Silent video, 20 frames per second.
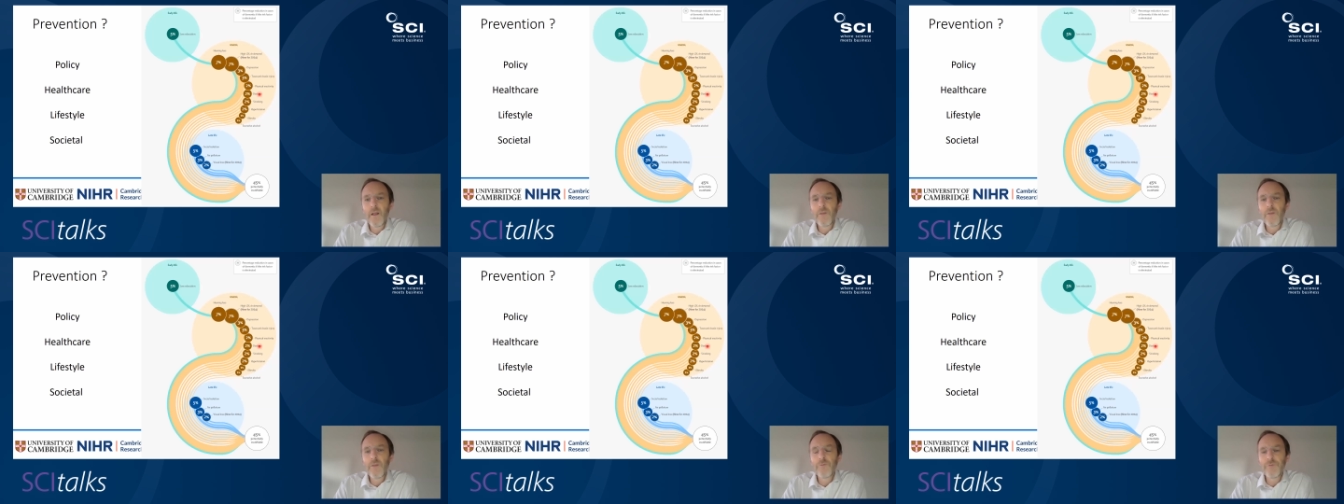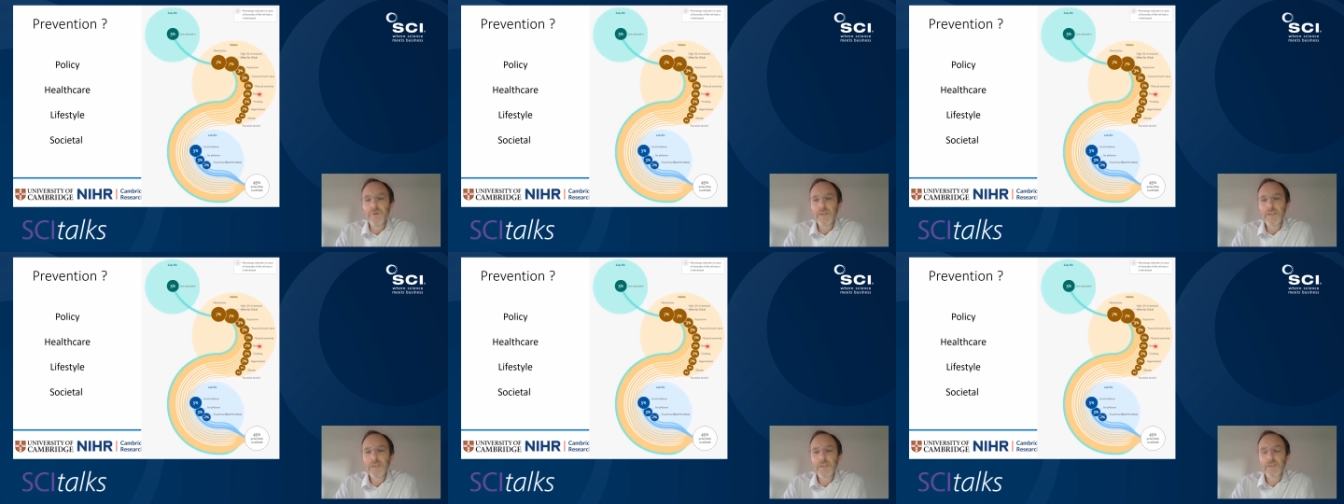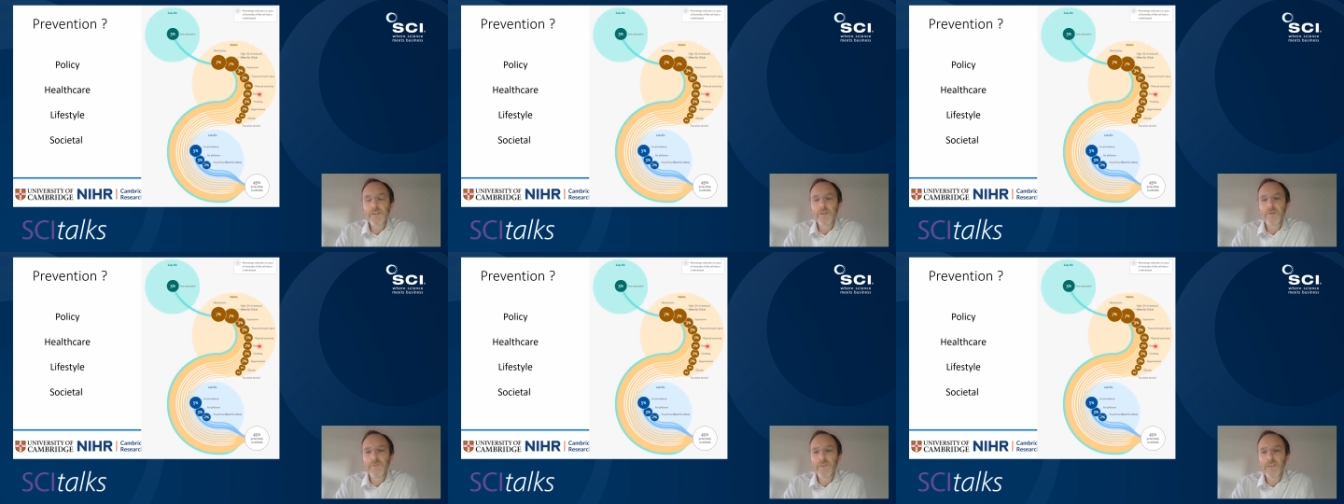the
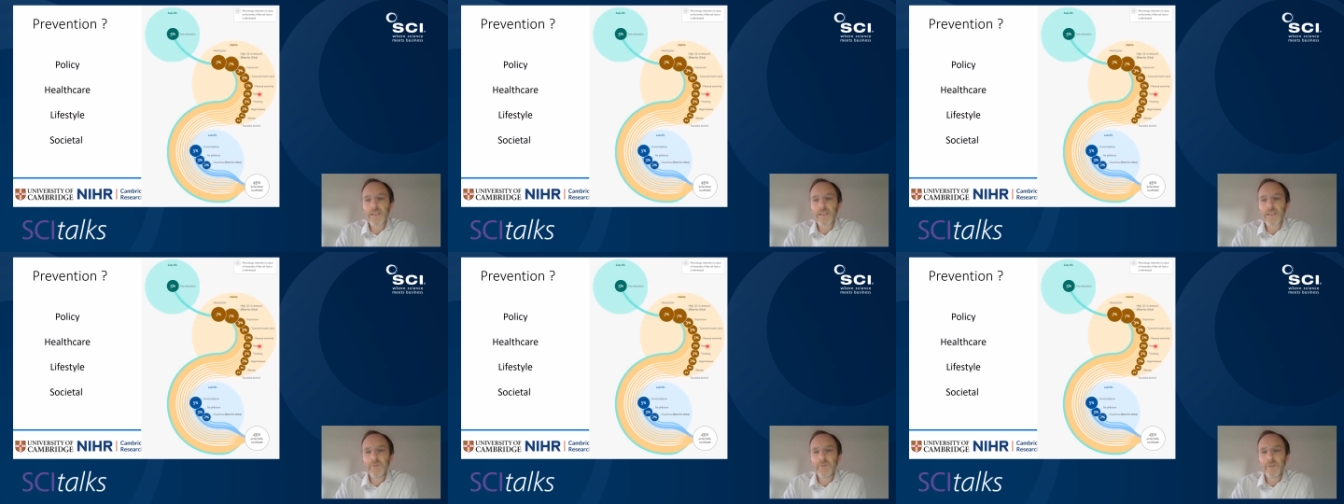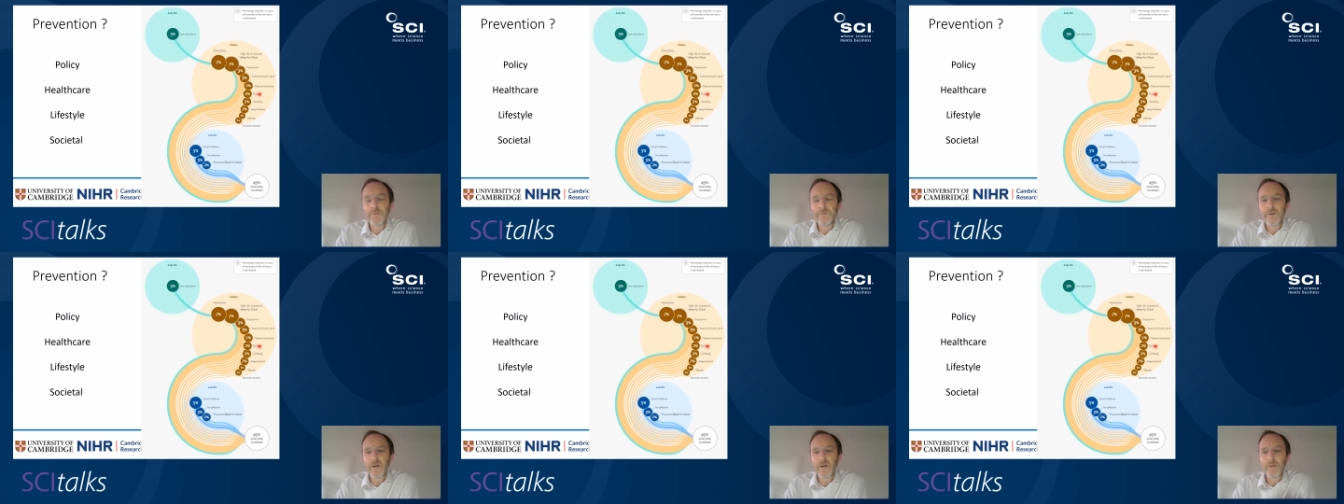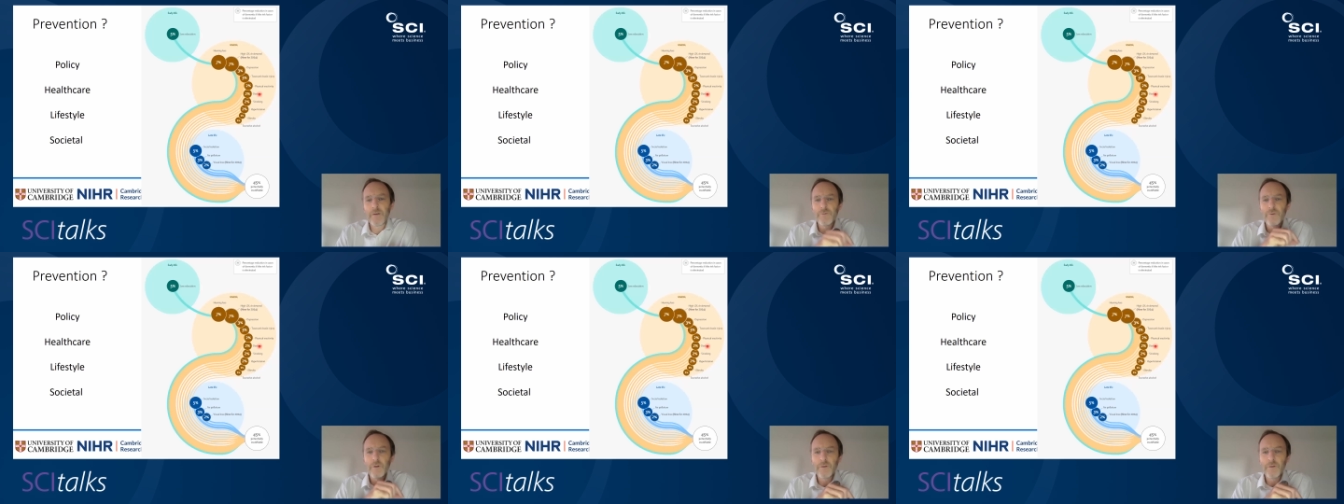risks of a
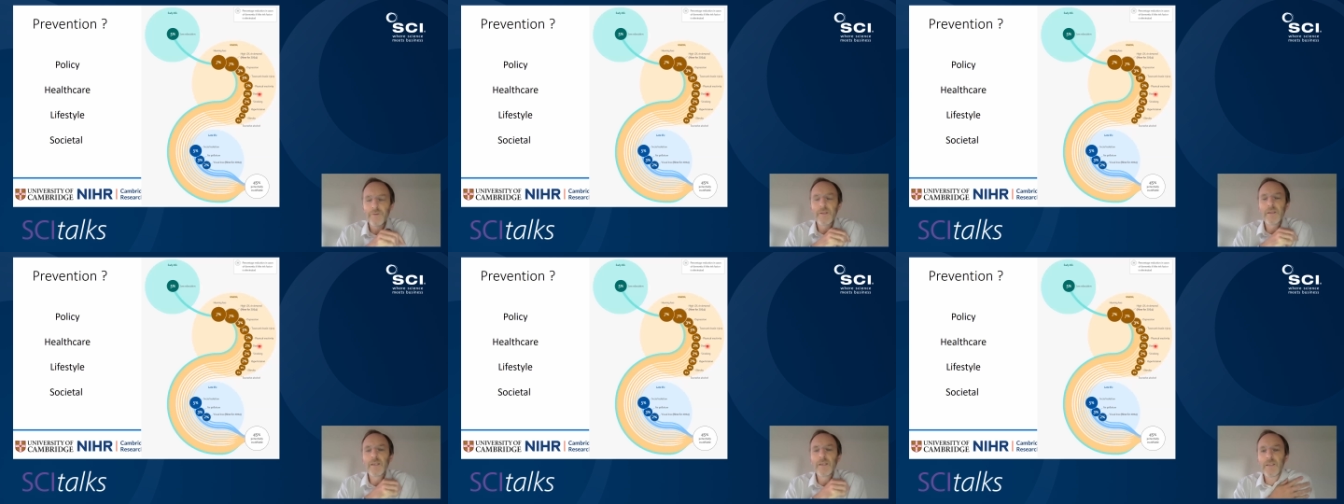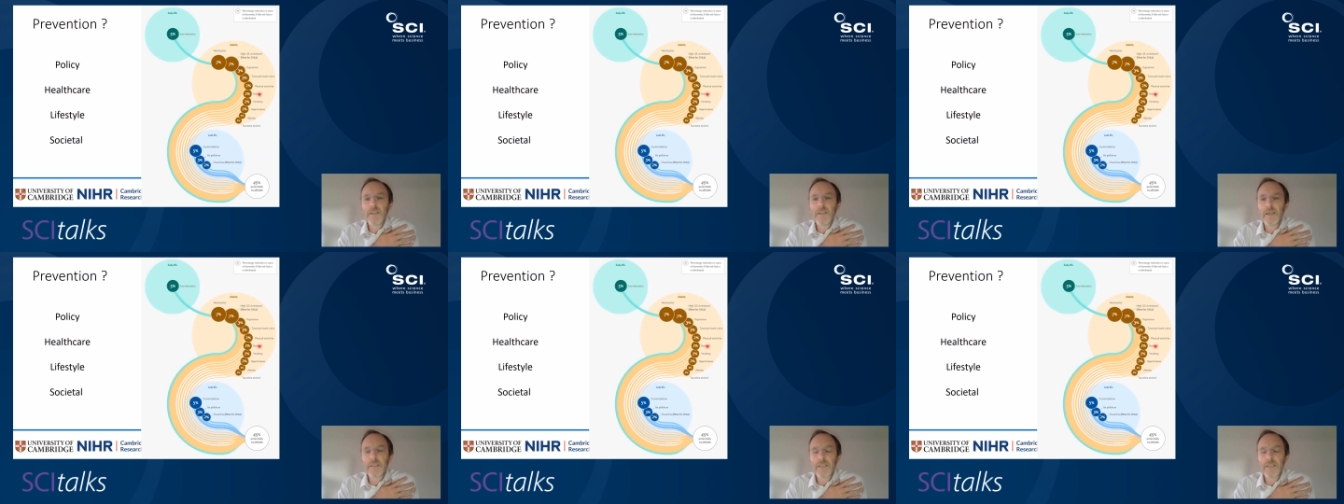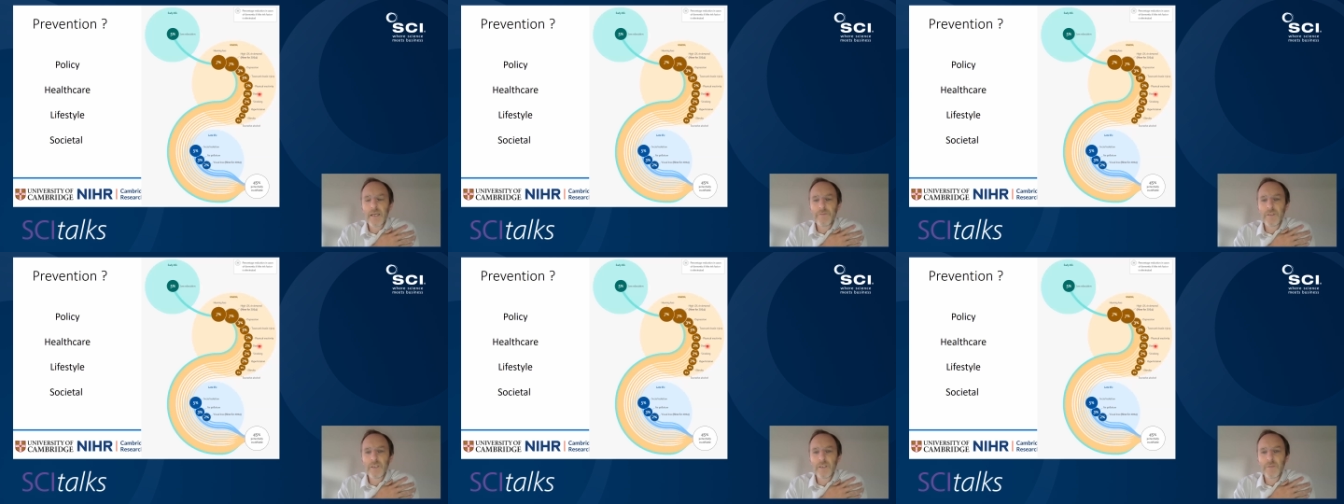75-year-old these days
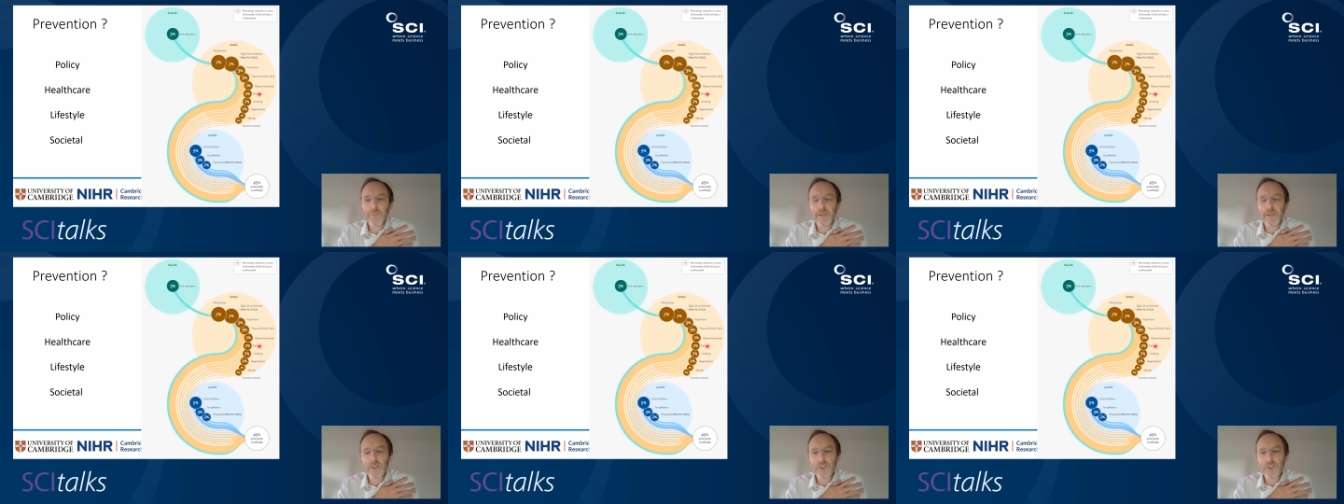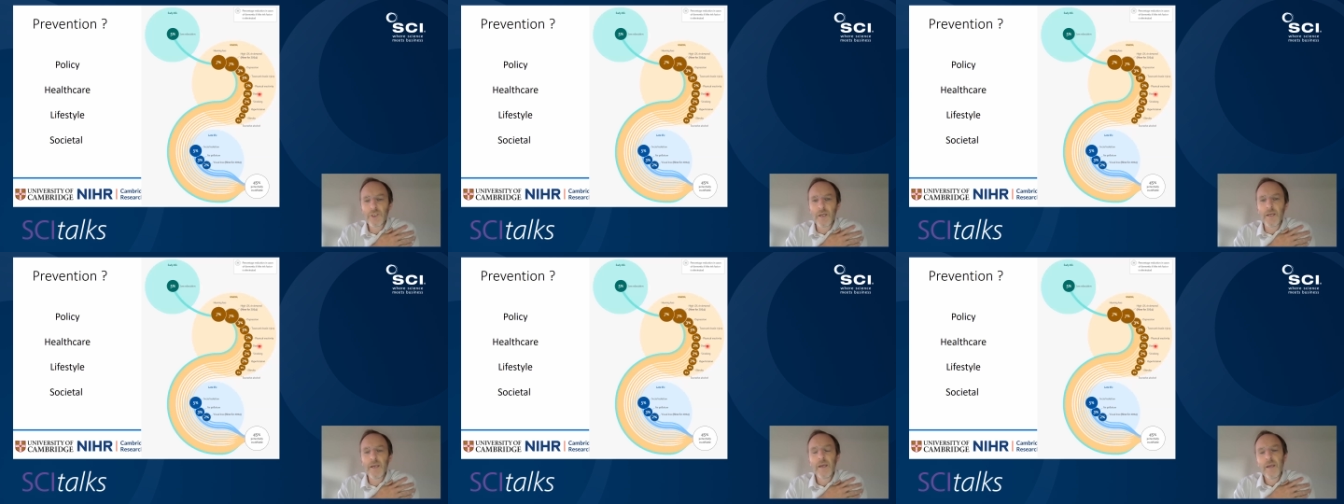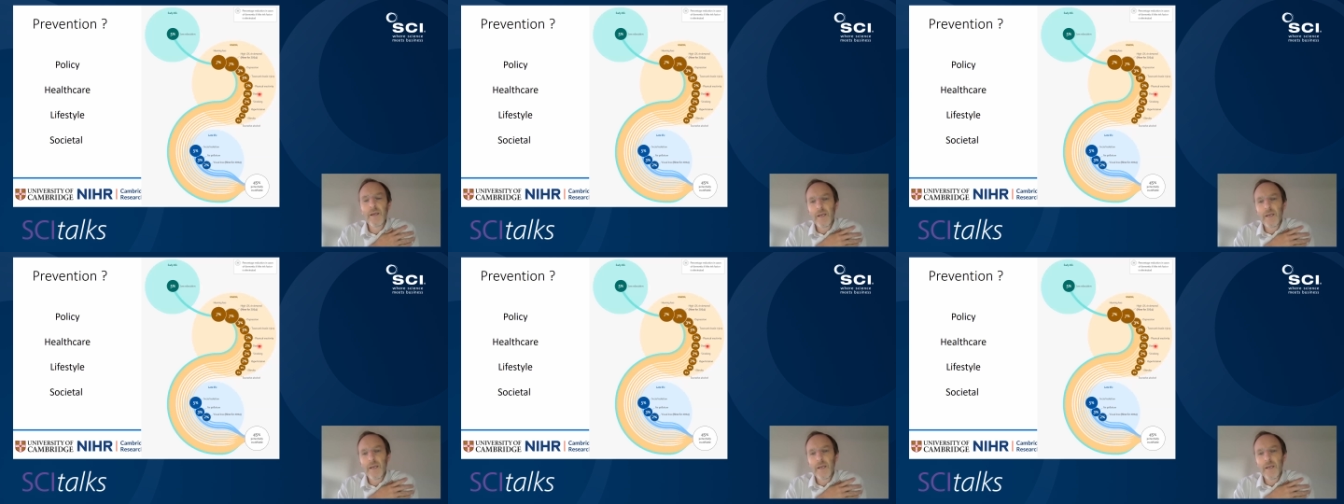having dementia